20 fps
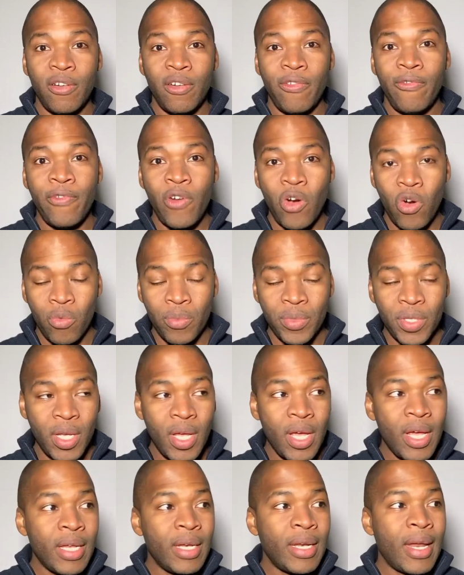foams.
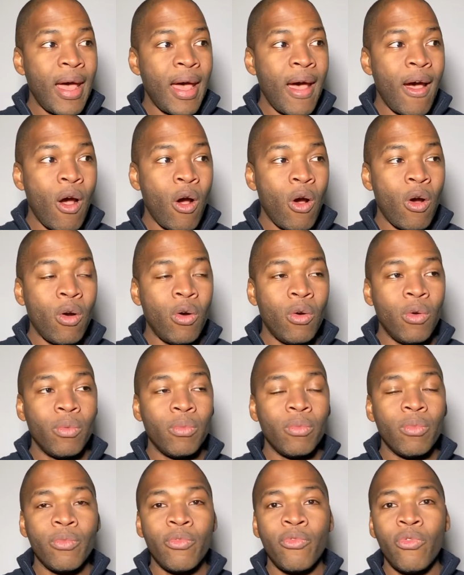Now,
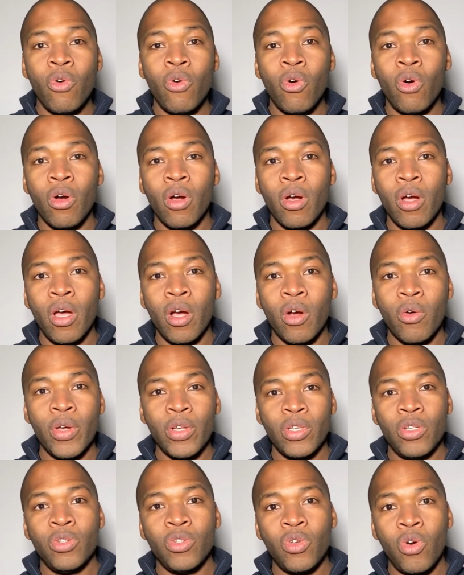for a quick
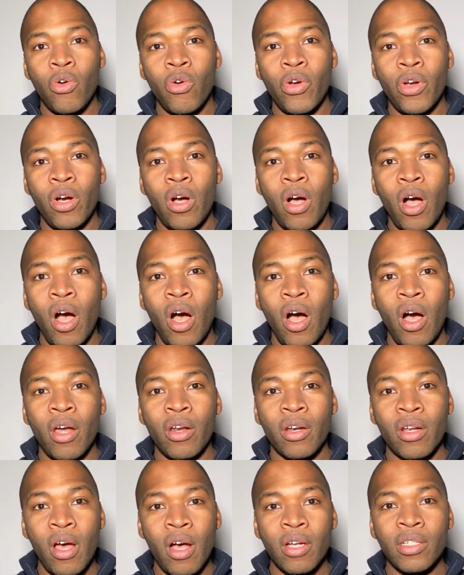tutorial on
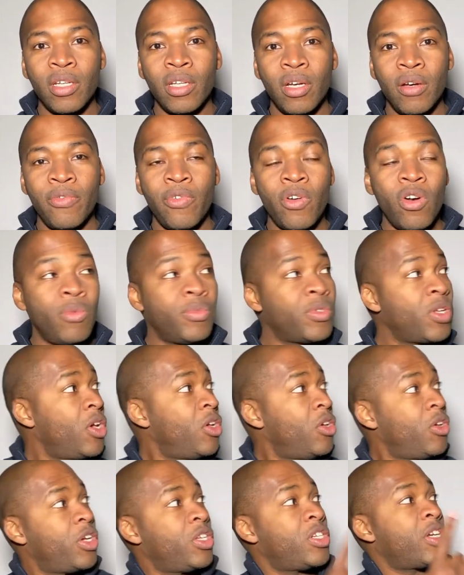cocktail foams,
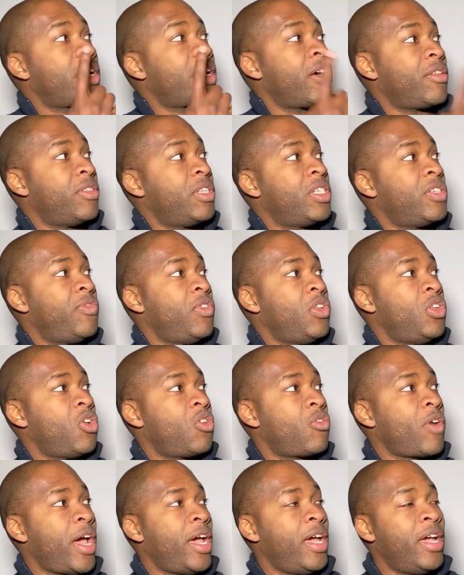you can check out this video
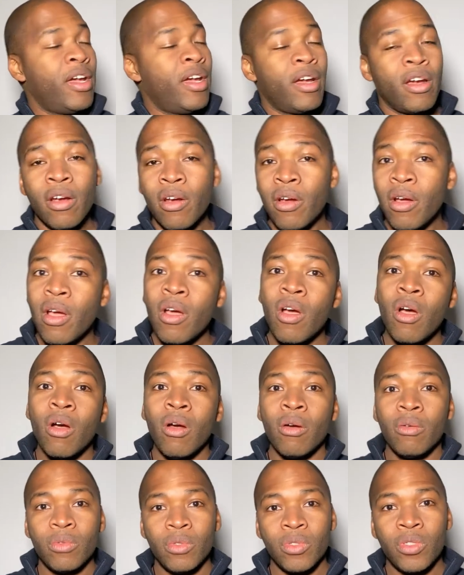right here
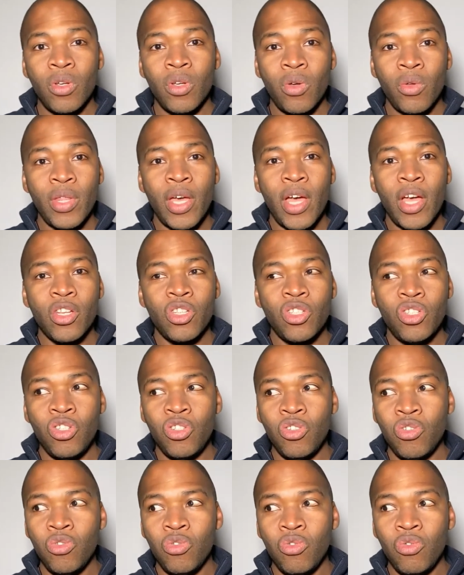so that
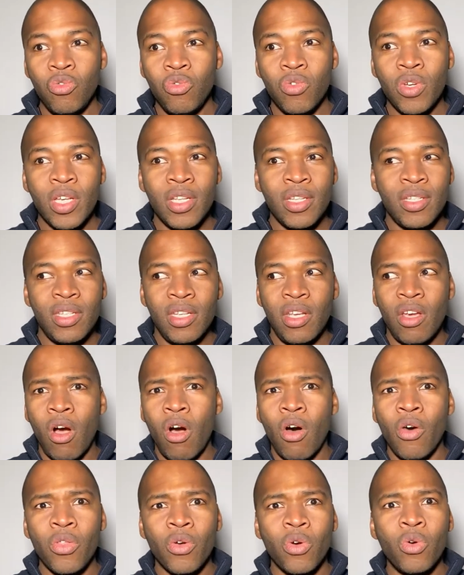you can see
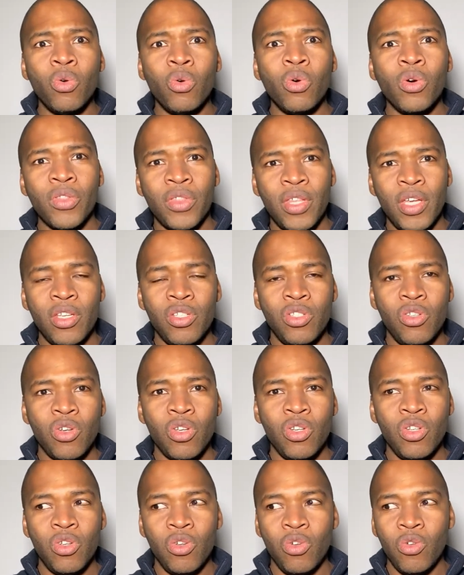all the cool things you
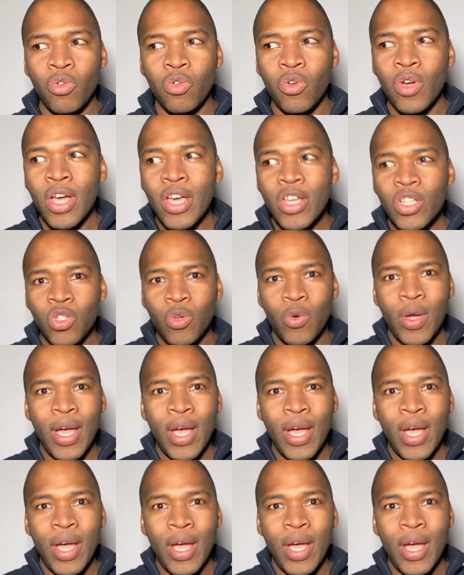can do to